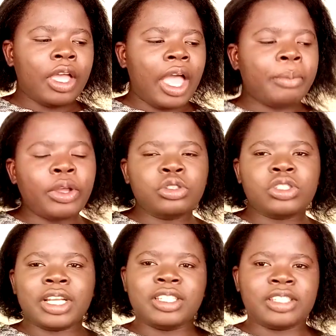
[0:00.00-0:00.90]
I'm going to
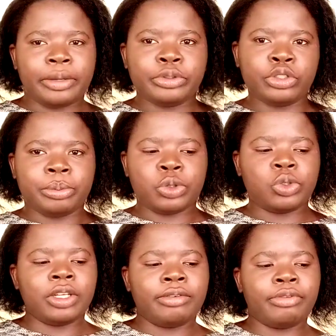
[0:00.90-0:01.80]
study
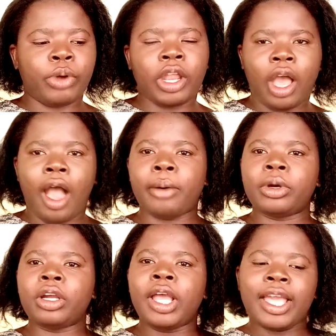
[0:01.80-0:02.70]
psychogeometry for an
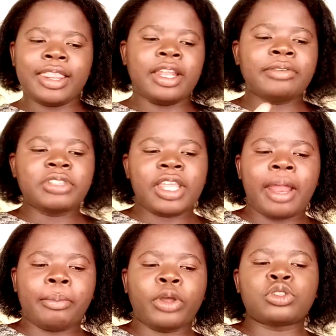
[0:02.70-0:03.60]
hour, and then after that
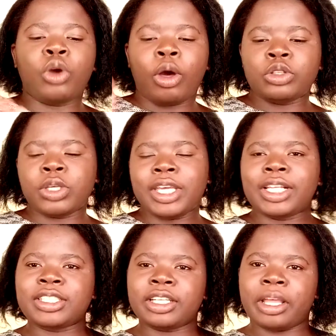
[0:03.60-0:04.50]
I'm going to go out to
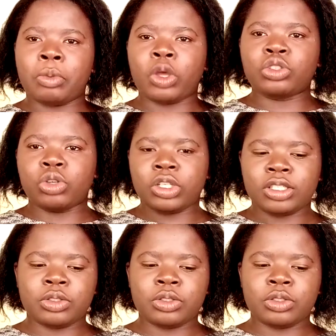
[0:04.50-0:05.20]
English and I'm going to do